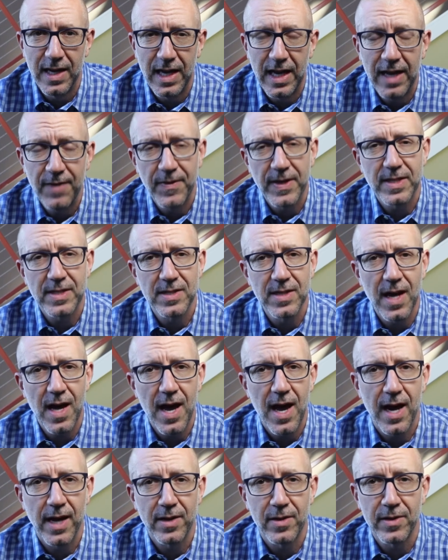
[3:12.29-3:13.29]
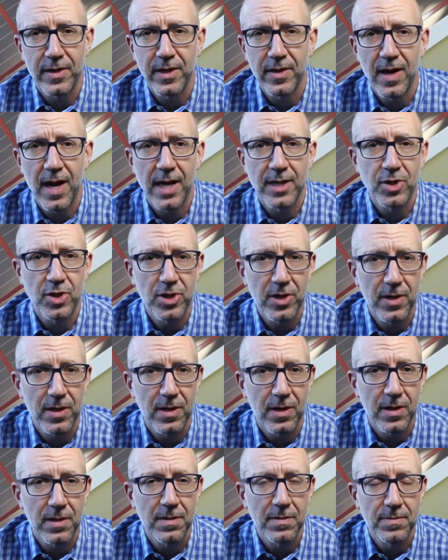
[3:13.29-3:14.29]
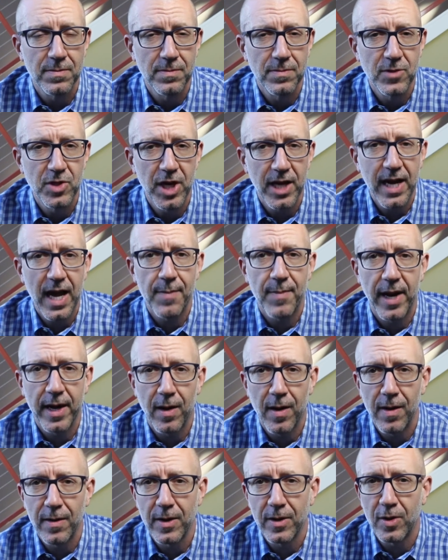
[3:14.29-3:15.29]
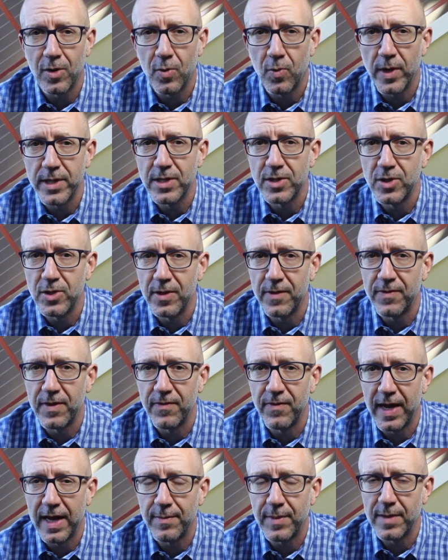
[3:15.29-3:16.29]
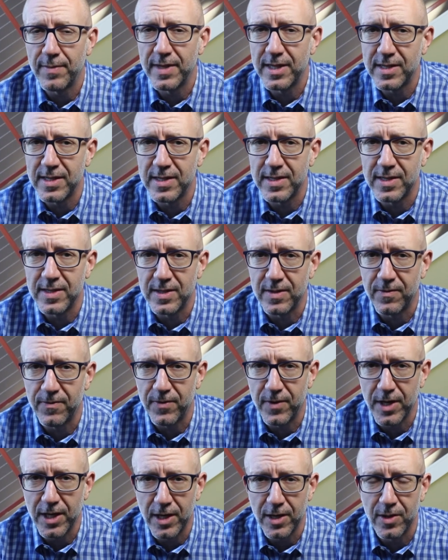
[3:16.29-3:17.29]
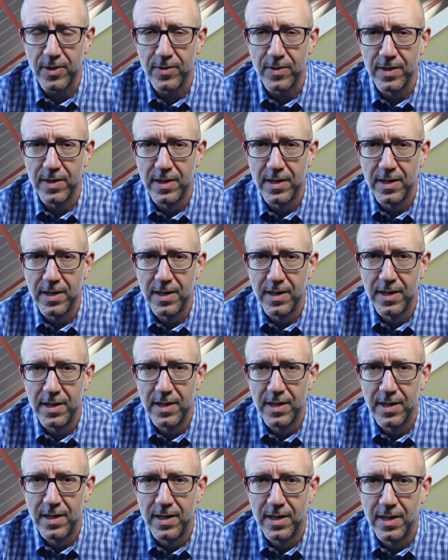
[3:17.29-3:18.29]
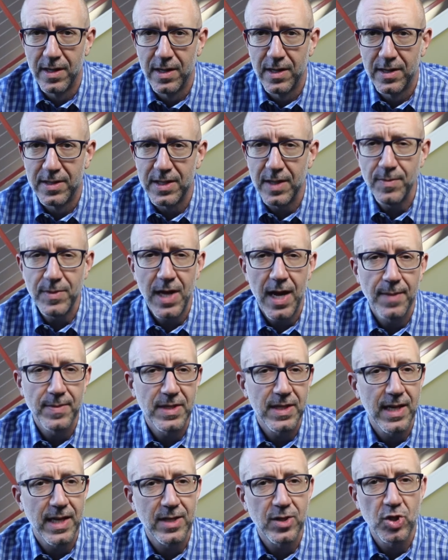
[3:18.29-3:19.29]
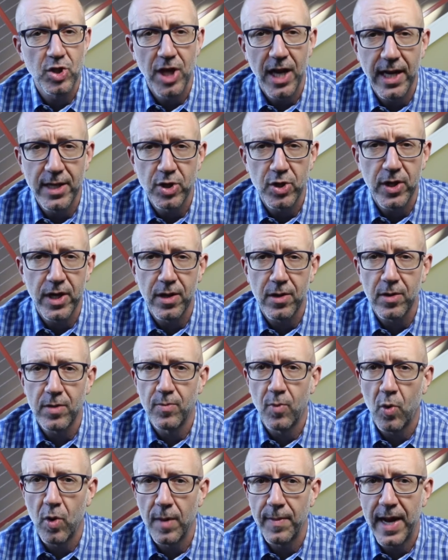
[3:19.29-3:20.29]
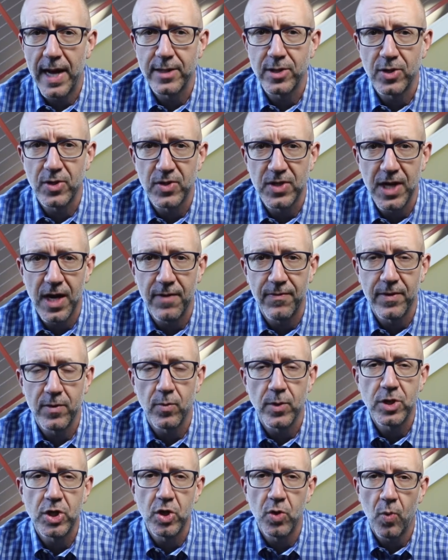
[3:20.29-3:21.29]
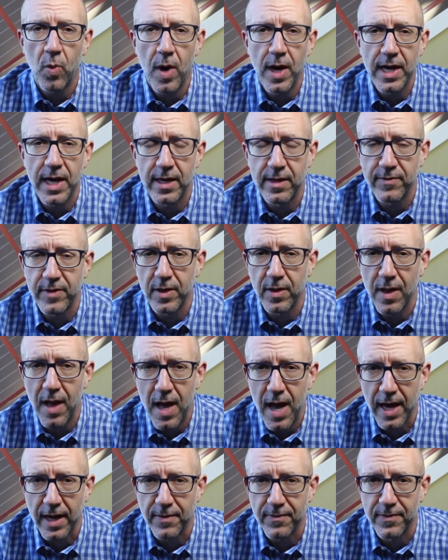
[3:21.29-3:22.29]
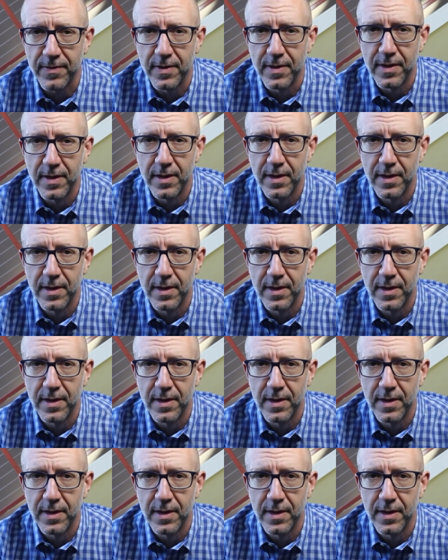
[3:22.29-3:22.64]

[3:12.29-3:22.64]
If it's not, or you're not sure, check out my article, What to Do If the Family Business Isn't For You. Sometimes things change or you learn more about yourself and what you want out of your life.